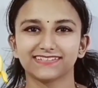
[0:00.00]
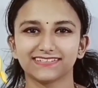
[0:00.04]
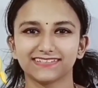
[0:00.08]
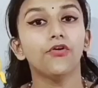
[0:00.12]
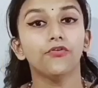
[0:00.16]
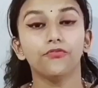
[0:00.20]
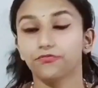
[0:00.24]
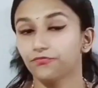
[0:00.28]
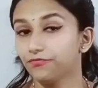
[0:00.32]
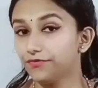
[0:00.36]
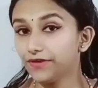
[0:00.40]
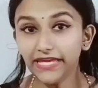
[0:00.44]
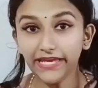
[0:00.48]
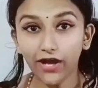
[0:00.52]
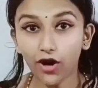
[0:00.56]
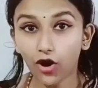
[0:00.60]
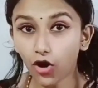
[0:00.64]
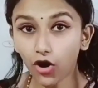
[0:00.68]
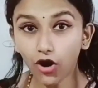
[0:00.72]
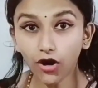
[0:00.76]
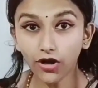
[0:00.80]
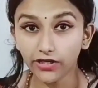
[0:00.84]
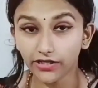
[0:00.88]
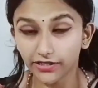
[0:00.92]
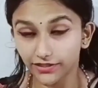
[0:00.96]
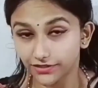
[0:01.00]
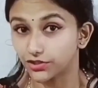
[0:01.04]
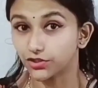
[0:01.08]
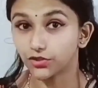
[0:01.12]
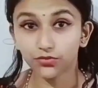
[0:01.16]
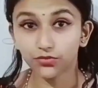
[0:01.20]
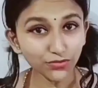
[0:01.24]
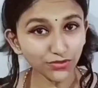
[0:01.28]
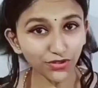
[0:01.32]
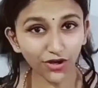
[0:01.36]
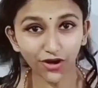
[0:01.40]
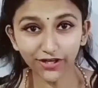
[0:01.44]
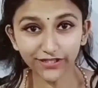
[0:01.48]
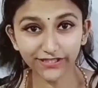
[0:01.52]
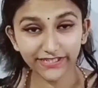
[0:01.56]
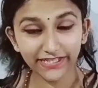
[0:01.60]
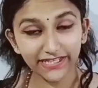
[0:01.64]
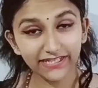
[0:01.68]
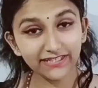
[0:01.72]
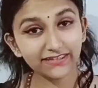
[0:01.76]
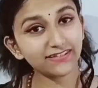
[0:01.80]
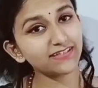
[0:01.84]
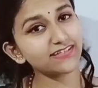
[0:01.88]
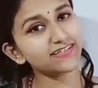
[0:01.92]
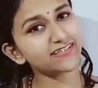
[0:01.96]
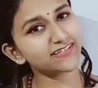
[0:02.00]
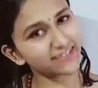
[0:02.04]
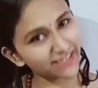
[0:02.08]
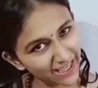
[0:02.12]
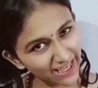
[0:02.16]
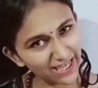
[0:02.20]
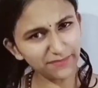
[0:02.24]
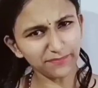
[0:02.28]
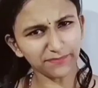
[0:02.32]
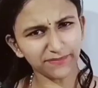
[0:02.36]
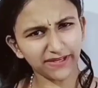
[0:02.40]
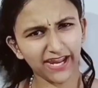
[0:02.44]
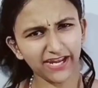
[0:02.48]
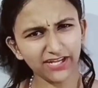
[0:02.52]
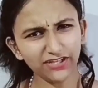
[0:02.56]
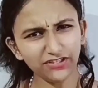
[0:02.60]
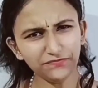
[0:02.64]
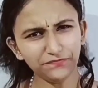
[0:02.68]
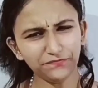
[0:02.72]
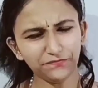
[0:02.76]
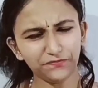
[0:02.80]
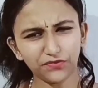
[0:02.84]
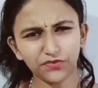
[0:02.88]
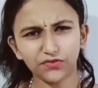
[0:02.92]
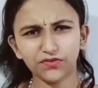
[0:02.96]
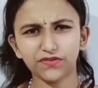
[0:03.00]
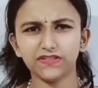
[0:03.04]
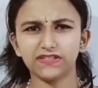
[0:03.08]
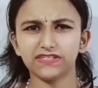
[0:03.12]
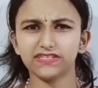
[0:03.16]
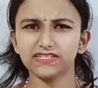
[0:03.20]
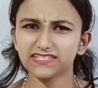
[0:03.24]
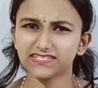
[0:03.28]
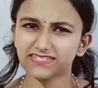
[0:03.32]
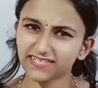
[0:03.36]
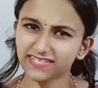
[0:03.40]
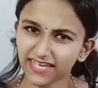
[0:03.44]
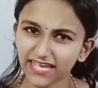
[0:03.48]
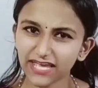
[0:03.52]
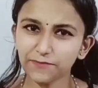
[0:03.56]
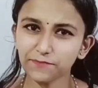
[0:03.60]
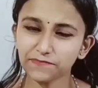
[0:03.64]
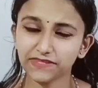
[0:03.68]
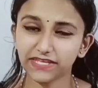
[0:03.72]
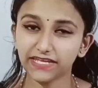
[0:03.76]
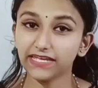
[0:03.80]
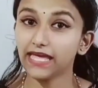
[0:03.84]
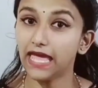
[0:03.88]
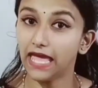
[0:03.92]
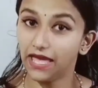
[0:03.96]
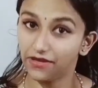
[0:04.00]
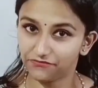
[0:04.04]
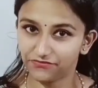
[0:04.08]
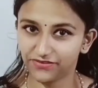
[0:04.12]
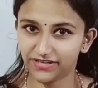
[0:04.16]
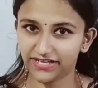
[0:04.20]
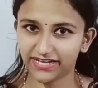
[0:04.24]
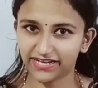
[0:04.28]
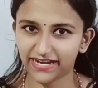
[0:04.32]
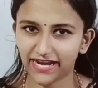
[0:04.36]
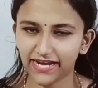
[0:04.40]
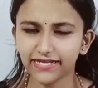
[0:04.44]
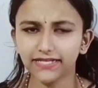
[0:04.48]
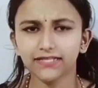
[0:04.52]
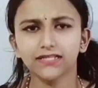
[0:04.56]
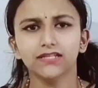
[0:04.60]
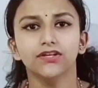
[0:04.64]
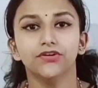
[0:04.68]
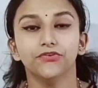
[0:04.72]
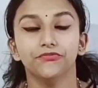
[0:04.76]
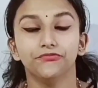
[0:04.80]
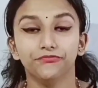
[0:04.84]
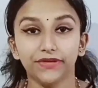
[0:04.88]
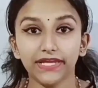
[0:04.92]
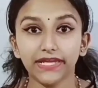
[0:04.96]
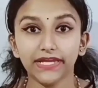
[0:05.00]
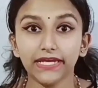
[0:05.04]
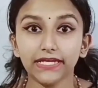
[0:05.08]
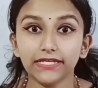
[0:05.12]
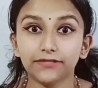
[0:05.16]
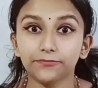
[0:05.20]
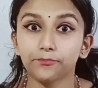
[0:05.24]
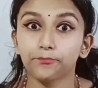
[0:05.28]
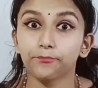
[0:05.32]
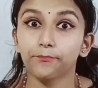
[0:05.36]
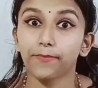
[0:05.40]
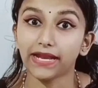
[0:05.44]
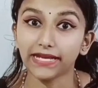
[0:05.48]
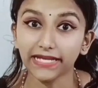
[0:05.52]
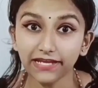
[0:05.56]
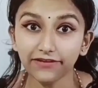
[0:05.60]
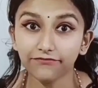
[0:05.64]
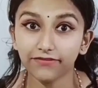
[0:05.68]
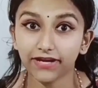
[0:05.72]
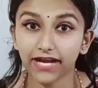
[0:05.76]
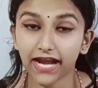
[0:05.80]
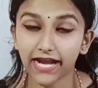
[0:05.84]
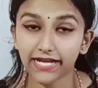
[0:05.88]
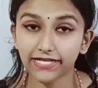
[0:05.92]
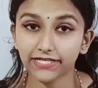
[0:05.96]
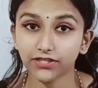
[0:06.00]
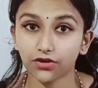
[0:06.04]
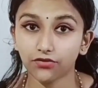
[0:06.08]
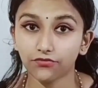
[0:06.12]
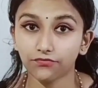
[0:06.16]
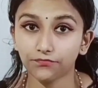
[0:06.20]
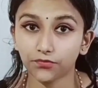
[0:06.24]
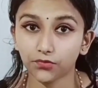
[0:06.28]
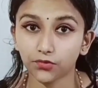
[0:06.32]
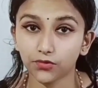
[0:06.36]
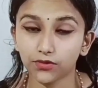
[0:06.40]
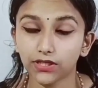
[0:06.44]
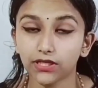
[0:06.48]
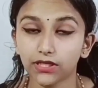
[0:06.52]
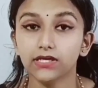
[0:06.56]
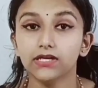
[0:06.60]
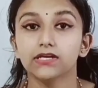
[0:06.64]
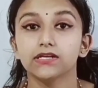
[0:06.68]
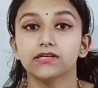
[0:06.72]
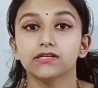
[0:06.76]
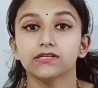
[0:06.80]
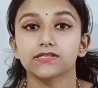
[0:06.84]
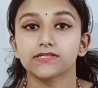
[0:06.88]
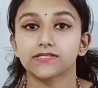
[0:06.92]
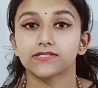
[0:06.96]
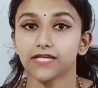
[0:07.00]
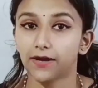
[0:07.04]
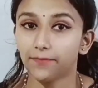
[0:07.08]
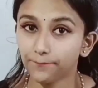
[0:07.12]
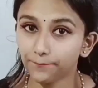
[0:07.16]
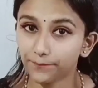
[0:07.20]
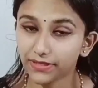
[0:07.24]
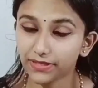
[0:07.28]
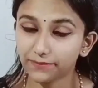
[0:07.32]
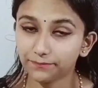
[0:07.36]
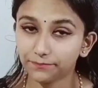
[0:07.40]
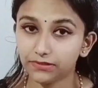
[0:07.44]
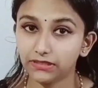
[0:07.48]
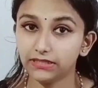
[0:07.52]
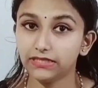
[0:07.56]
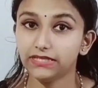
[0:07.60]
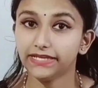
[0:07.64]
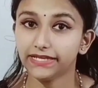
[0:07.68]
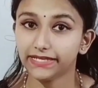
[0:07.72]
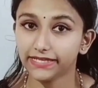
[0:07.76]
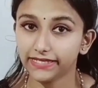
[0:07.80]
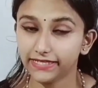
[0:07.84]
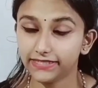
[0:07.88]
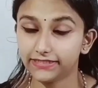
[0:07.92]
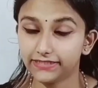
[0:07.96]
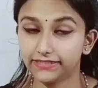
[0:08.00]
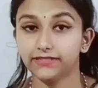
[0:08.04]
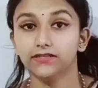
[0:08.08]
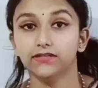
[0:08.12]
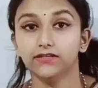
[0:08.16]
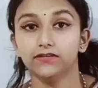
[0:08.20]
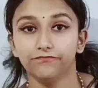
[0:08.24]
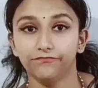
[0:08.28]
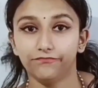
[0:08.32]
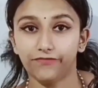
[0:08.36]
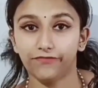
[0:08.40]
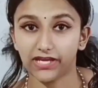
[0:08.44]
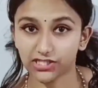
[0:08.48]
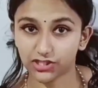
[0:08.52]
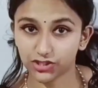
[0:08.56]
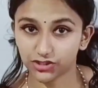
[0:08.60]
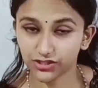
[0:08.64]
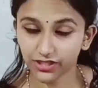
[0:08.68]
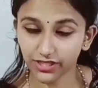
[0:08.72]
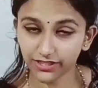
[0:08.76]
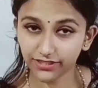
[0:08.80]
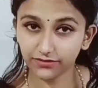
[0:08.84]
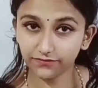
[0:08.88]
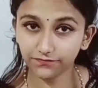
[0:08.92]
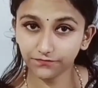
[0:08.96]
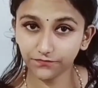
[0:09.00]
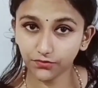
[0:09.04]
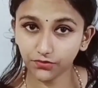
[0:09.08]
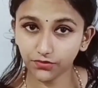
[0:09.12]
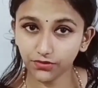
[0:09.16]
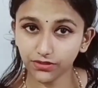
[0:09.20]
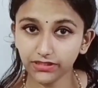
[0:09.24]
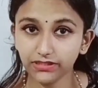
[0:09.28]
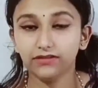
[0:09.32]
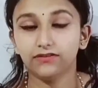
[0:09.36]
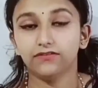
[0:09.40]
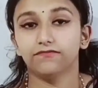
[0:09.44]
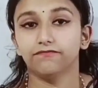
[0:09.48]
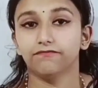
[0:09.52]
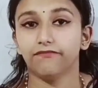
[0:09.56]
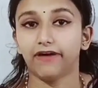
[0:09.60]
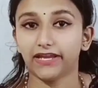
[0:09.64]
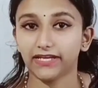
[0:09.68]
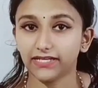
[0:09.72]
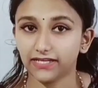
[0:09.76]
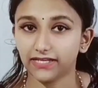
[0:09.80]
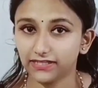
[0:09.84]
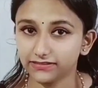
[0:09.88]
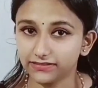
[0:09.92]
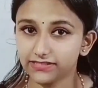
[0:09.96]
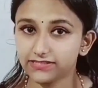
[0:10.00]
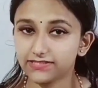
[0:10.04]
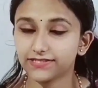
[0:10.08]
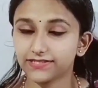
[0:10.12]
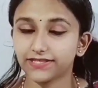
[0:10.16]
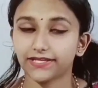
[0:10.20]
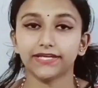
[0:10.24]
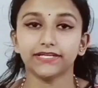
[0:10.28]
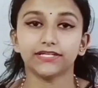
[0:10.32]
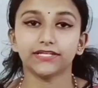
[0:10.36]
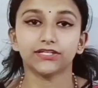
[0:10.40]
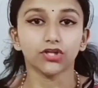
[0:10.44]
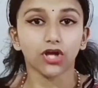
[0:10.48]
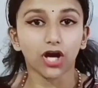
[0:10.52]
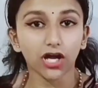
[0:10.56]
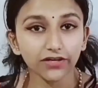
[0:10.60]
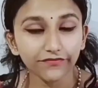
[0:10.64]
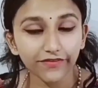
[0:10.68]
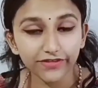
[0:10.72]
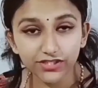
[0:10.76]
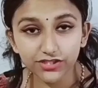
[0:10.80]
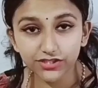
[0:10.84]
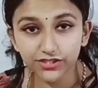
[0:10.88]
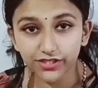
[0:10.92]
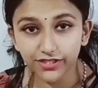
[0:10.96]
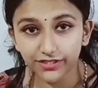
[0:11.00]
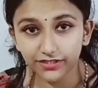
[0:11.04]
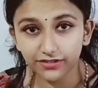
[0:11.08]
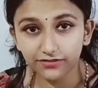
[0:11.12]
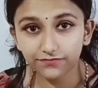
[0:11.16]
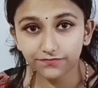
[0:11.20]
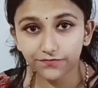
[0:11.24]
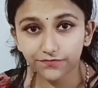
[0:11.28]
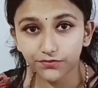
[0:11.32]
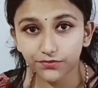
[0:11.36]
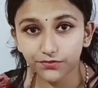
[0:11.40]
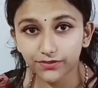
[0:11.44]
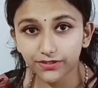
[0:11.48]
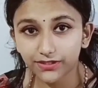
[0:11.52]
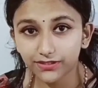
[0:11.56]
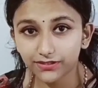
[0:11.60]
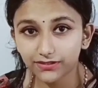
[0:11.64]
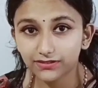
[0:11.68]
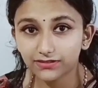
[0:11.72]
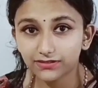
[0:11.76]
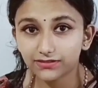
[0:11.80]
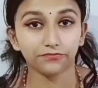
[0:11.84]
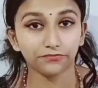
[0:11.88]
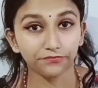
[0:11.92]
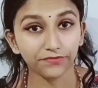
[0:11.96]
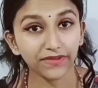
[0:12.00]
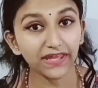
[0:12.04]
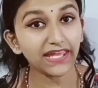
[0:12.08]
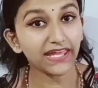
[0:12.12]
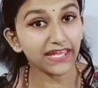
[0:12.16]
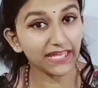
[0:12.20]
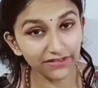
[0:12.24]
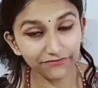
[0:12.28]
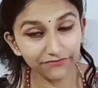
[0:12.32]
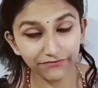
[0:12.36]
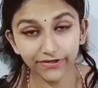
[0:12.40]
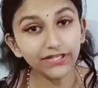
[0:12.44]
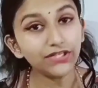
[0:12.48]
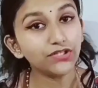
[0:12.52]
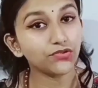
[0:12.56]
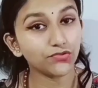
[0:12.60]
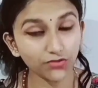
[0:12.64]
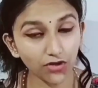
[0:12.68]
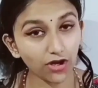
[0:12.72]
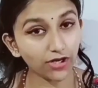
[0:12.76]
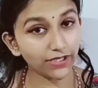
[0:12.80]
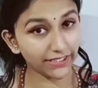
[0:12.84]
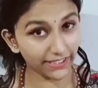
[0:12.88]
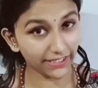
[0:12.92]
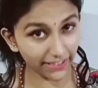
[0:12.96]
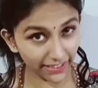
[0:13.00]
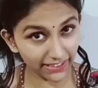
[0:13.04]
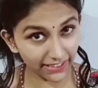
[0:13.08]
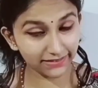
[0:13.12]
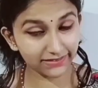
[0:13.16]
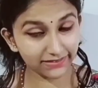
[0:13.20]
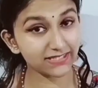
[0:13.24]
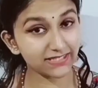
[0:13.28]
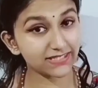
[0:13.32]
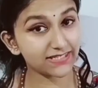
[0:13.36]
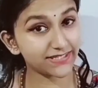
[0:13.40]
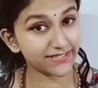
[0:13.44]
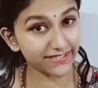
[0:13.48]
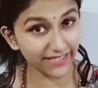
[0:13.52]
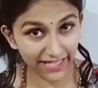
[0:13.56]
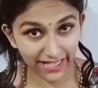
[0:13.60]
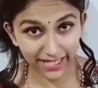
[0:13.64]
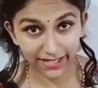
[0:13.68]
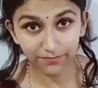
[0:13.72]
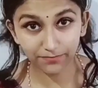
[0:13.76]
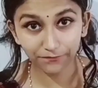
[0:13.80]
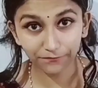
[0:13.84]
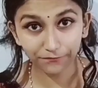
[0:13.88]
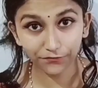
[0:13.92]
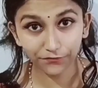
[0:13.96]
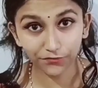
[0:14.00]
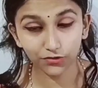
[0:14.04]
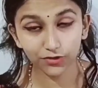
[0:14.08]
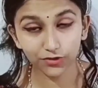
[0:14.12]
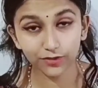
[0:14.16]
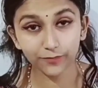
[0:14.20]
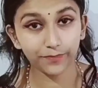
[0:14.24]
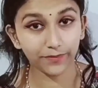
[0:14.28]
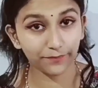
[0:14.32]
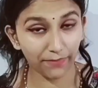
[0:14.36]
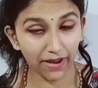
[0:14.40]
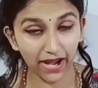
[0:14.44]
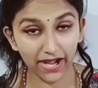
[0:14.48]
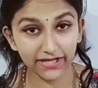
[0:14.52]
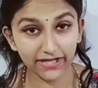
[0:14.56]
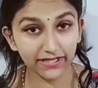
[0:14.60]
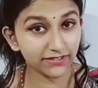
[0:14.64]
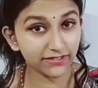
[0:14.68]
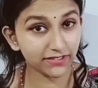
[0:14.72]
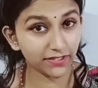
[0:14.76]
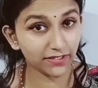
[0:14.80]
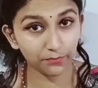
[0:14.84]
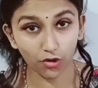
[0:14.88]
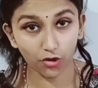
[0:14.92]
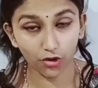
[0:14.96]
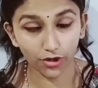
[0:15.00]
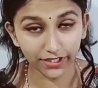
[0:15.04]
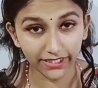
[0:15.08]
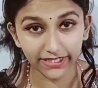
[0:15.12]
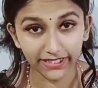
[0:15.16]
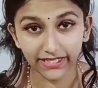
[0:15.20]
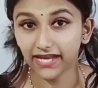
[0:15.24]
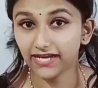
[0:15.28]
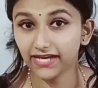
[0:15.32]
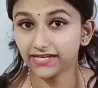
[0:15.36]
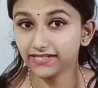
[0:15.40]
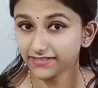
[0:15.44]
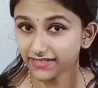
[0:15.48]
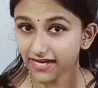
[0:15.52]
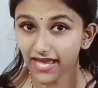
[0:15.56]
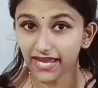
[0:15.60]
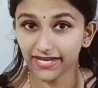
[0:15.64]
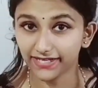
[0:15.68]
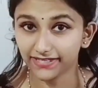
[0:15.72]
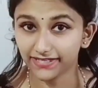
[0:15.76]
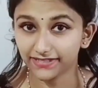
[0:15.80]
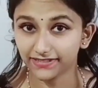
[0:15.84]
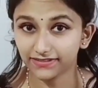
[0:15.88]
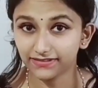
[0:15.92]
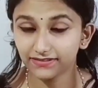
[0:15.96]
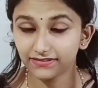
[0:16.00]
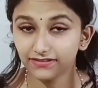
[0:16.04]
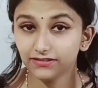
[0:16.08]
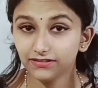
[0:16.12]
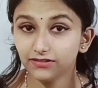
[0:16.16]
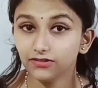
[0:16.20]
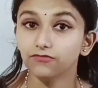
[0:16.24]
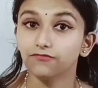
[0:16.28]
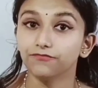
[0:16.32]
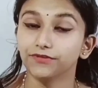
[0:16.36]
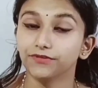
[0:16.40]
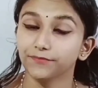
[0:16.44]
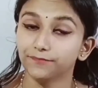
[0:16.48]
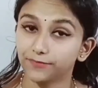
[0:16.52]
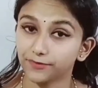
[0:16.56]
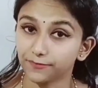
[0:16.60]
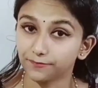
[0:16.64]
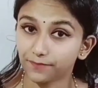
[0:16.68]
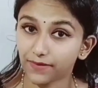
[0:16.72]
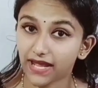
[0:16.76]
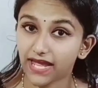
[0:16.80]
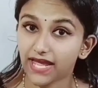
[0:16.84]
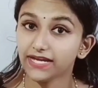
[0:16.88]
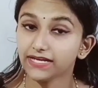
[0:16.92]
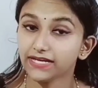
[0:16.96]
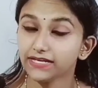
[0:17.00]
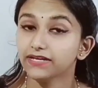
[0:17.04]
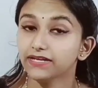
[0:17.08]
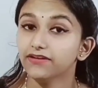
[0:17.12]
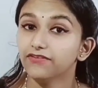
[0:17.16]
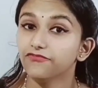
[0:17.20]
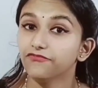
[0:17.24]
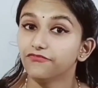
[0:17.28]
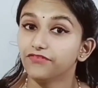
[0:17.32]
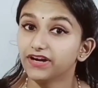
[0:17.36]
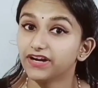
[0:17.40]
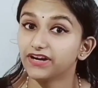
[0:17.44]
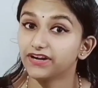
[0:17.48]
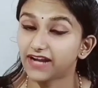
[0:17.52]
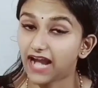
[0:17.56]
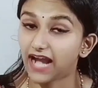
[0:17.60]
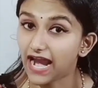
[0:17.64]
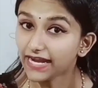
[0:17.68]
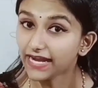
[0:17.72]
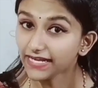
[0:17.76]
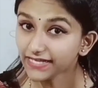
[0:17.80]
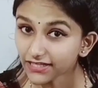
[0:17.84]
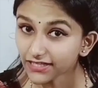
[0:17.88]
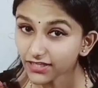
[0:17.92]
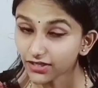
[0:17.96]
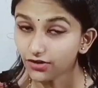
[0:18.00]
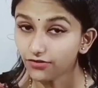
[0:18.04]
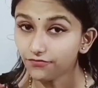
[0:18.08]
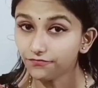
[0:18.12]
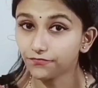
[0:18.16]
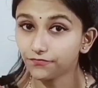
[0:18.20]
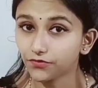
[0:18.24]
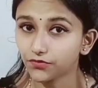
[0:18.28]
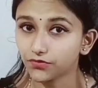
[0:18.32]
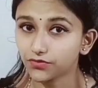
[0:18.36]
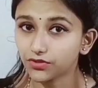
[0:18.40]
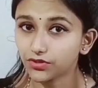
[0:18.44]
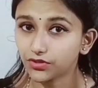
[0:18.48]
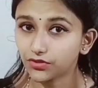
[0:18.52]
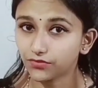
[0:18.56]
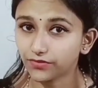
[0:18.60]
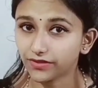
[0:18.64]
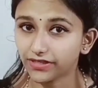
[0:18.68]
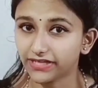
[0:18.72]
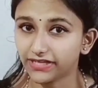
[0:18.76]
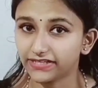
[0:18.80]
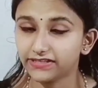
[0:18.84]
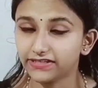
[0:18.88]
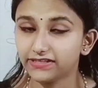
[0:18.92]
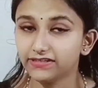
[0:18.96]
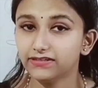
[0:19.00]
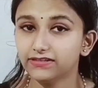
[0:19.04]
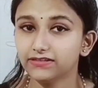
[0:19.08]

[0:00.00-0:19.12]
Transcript: We all do not eat the same kind of food, the same thing every day, right? We eat many variety of food. Some people eat vegetarian food while others eat non-vegetarian food. We even do not eat the same food prepared in the morning at night. We prepare variety of food to eat.